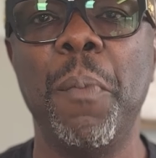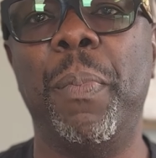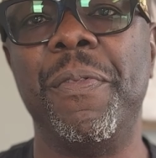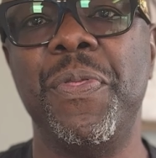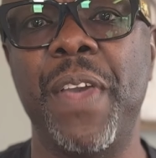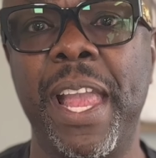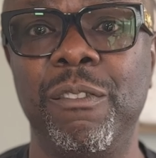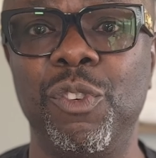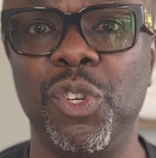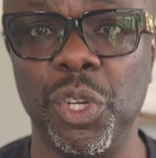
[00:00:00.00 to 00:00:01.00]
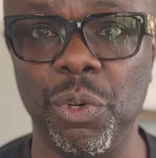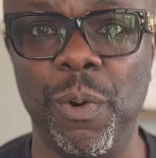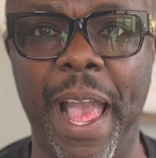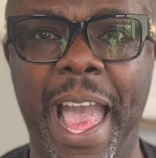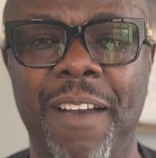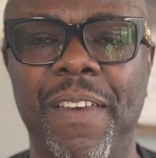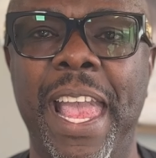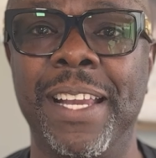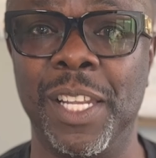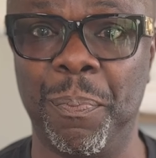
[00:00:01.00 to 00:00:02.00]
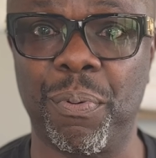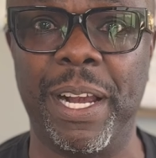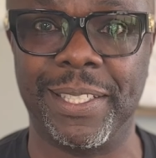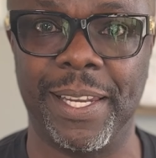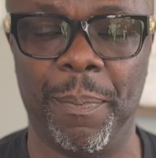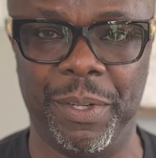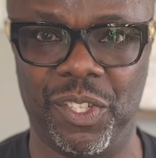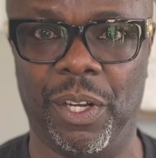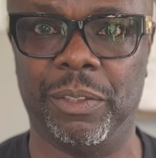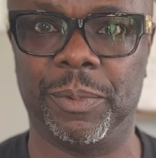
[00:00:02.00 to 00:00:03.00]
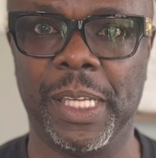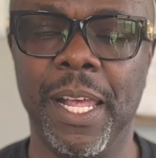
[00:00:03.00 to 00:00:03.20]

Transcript: but they do have a depressed episode.